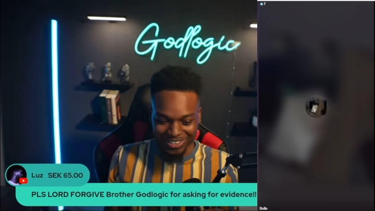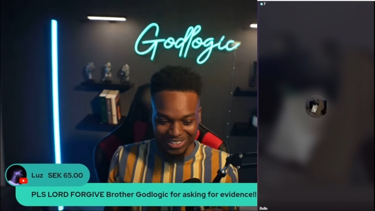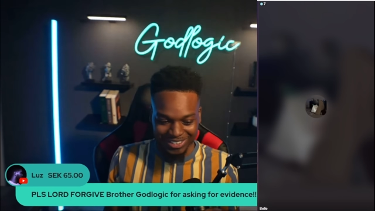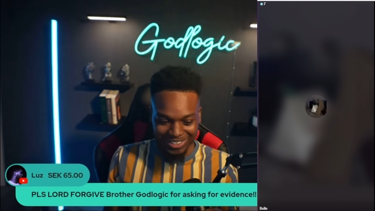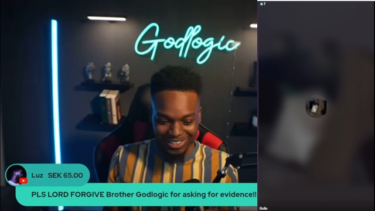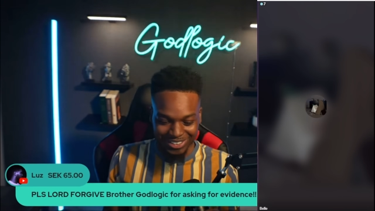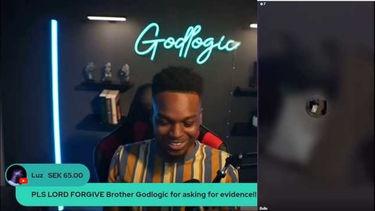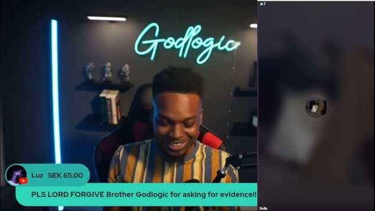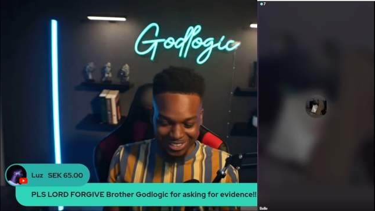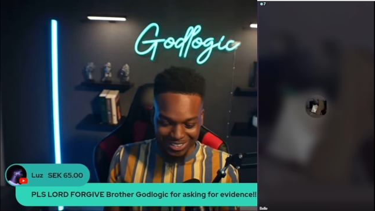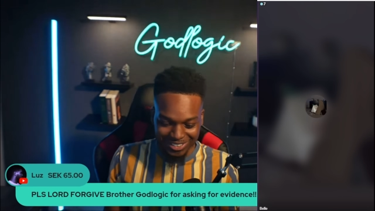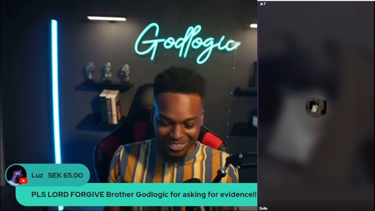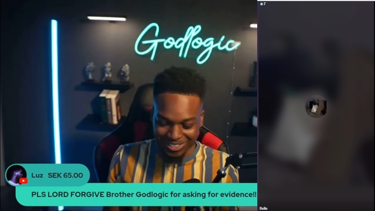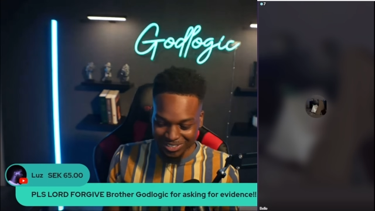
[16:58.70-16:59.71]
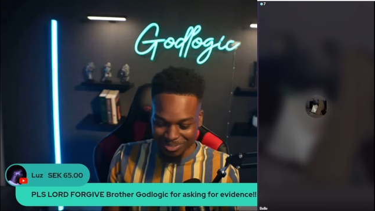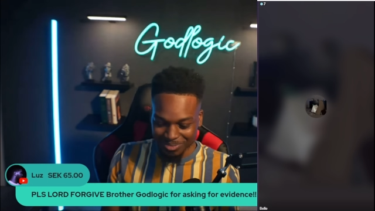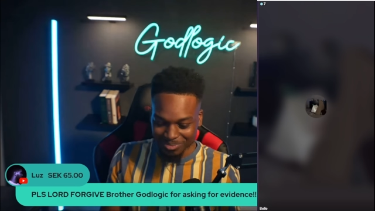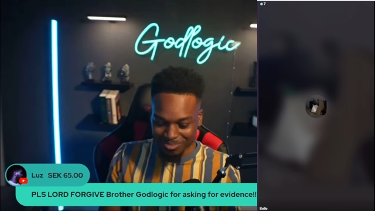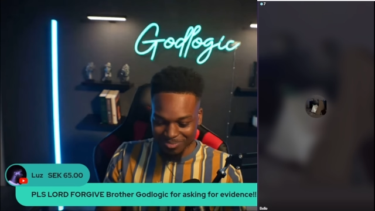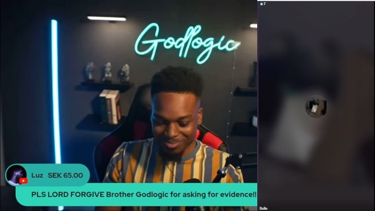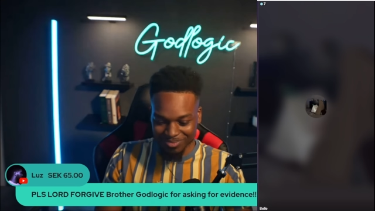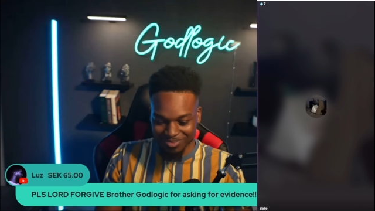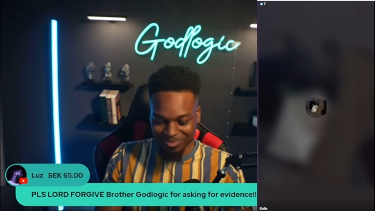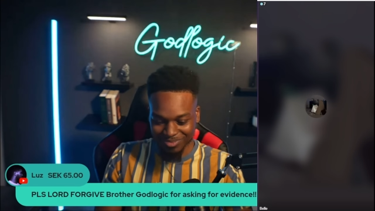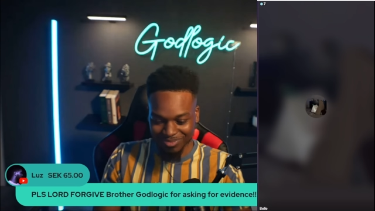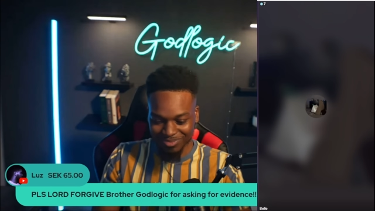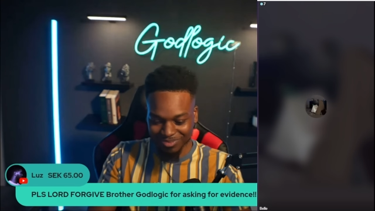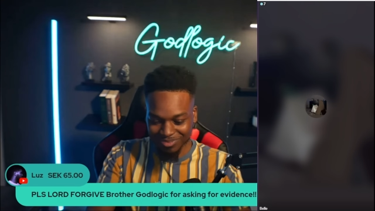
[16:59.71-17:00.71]

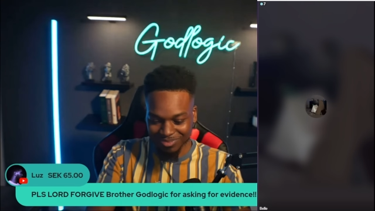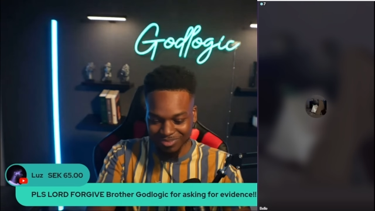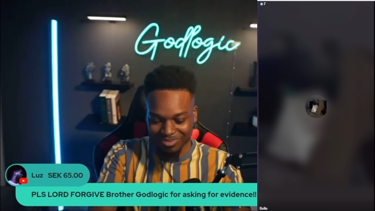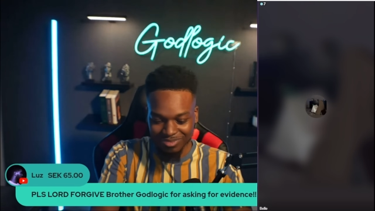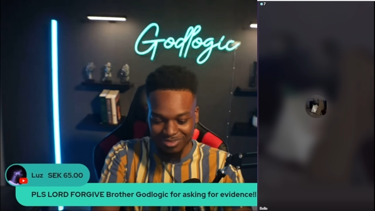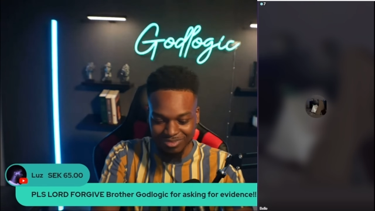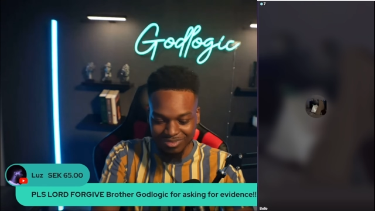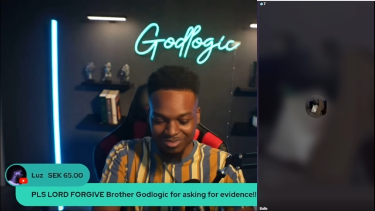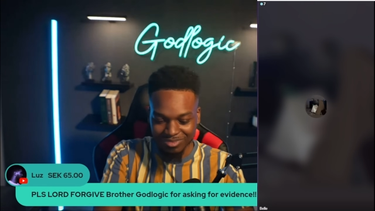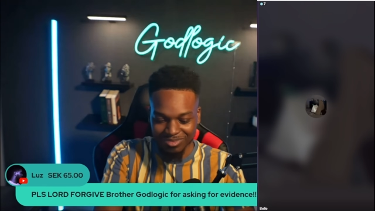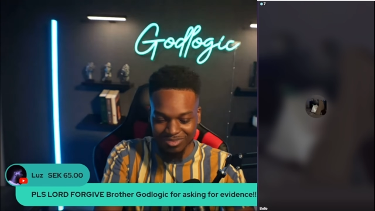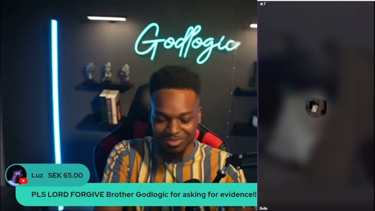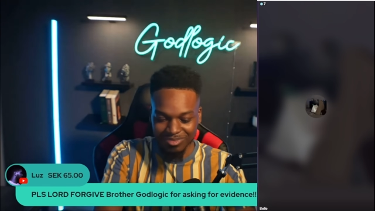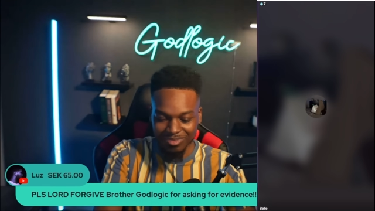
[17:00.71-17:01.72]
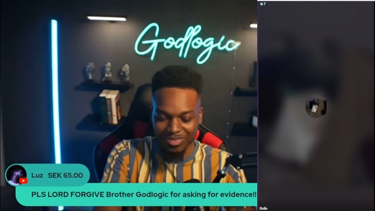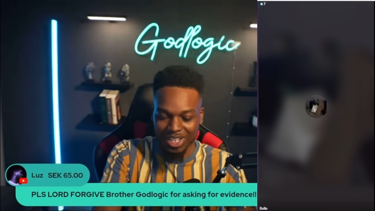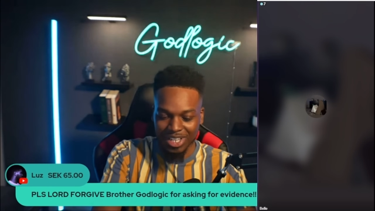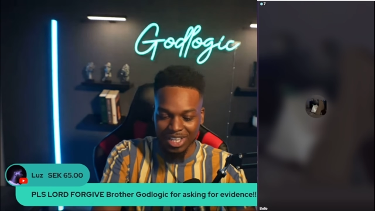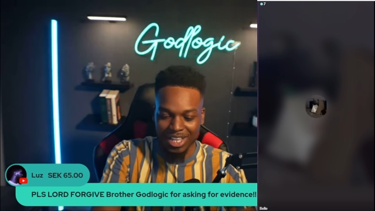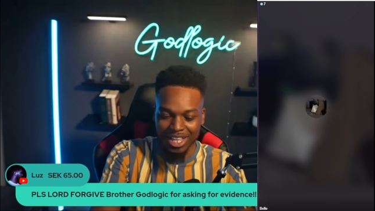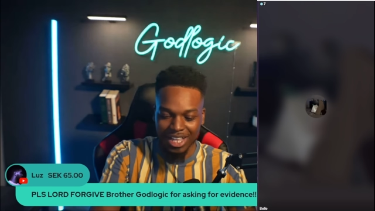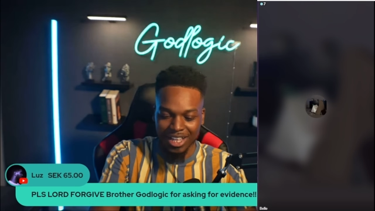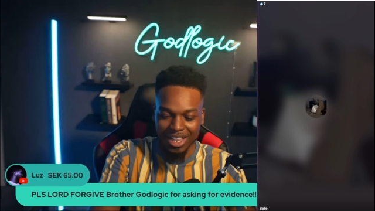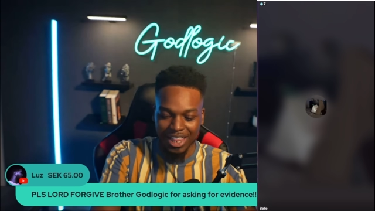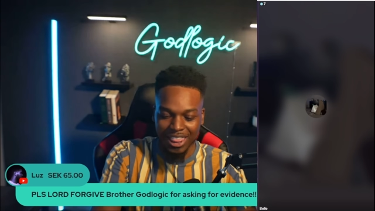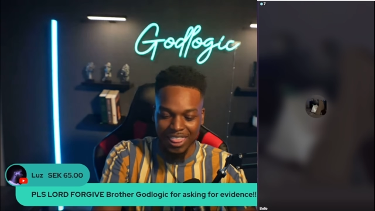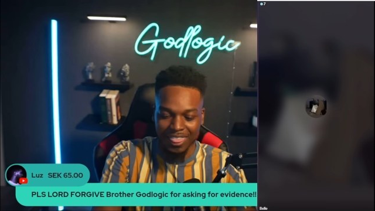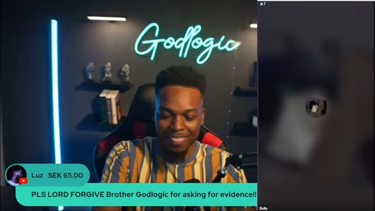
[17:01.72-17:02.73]
(no one is talking)